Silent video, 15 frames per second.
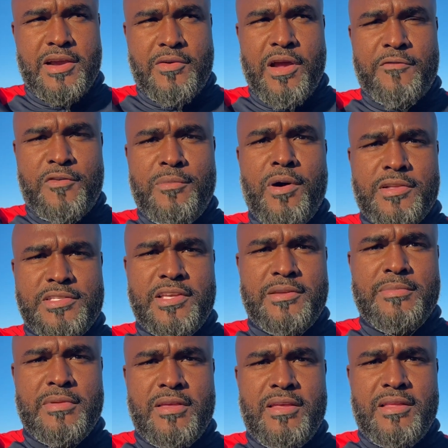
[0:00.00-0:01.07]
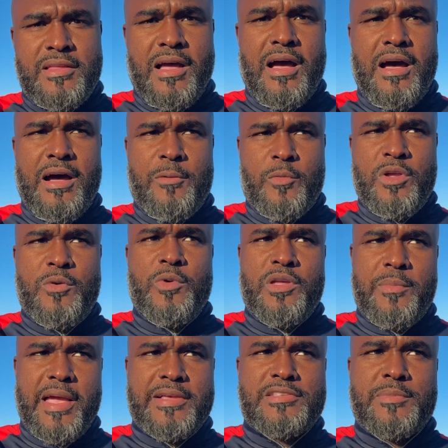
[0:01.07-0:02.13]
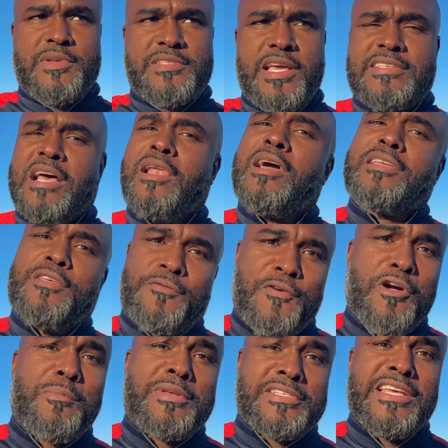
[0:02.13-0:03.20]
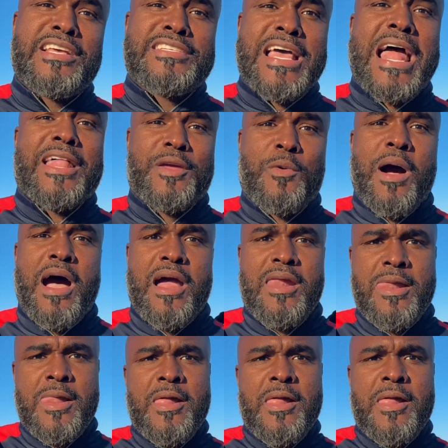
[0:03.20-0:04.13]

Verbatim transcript: great football team. Uh, we, we made some mistakes. I look at the film and see exactly why.